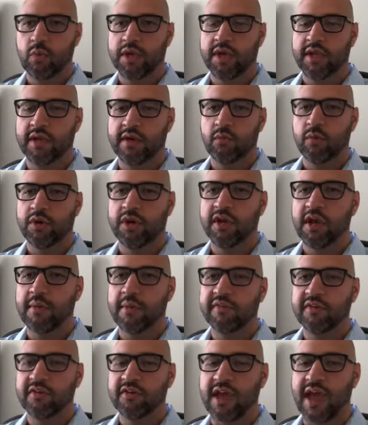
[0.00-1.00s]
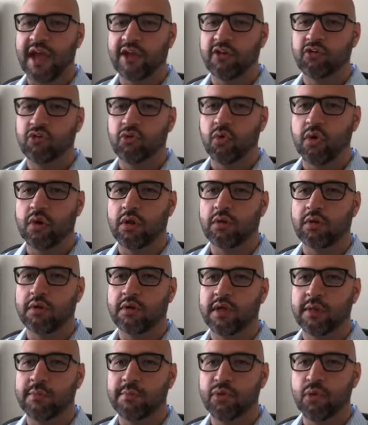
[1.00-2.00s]
So when it comes to
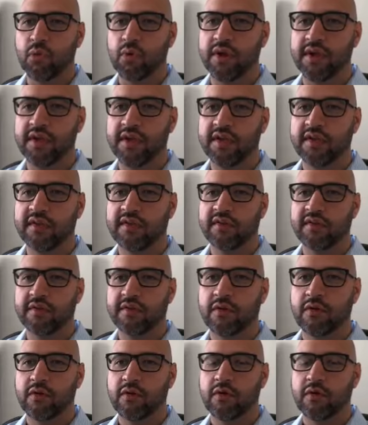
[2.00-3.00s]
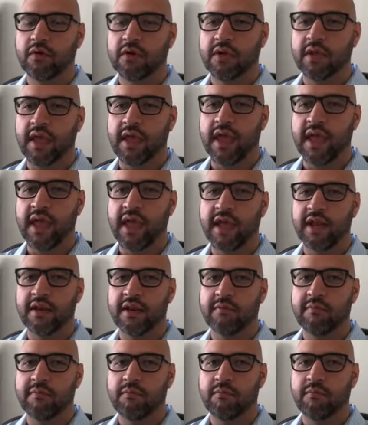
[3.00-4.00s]
actual employees
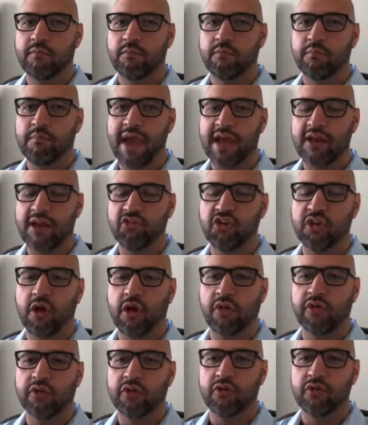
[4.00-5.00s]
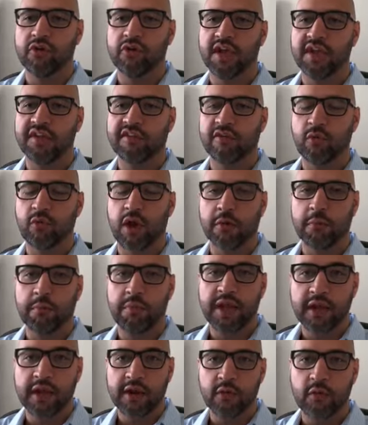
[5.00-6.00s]
and managing all the due dates
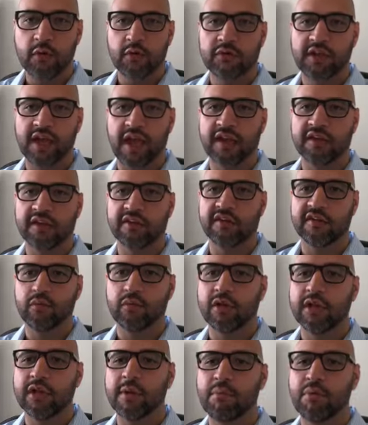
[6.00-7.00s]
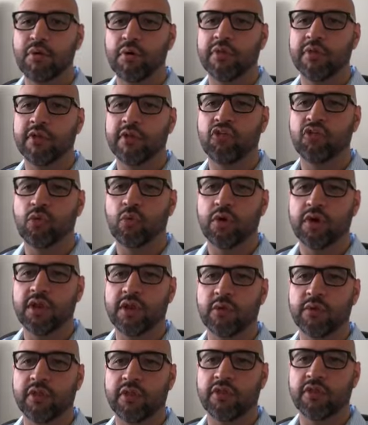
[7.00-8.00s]
around payroll taxes, it's really important that you're
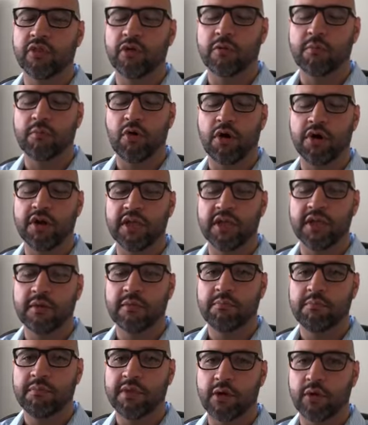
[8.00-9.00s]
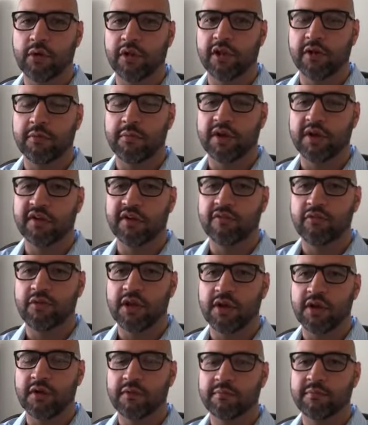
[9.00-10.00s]
working with a third-party payroll
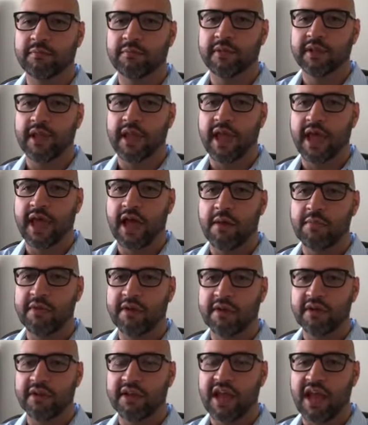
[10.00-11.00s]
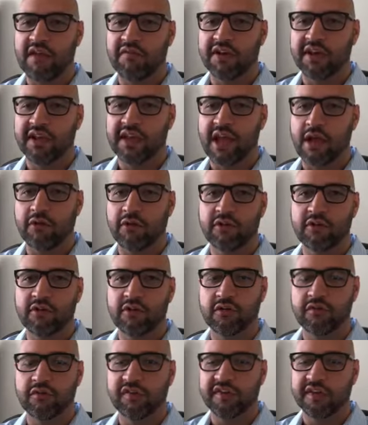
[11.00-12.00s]
administrator and have an
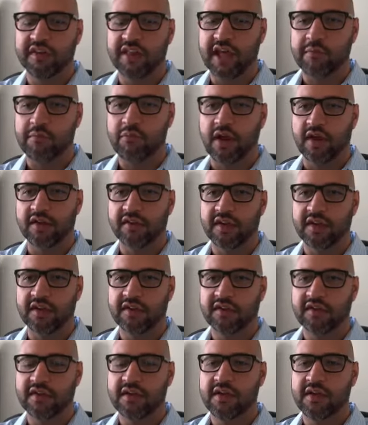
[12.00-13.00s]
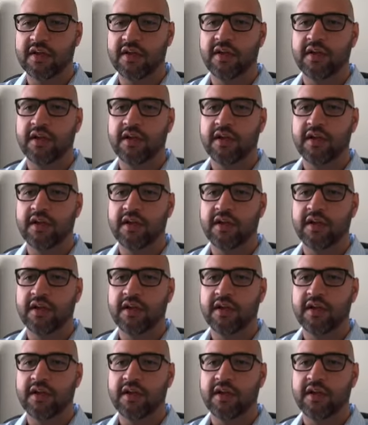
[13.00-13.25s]
accountant oversee that process.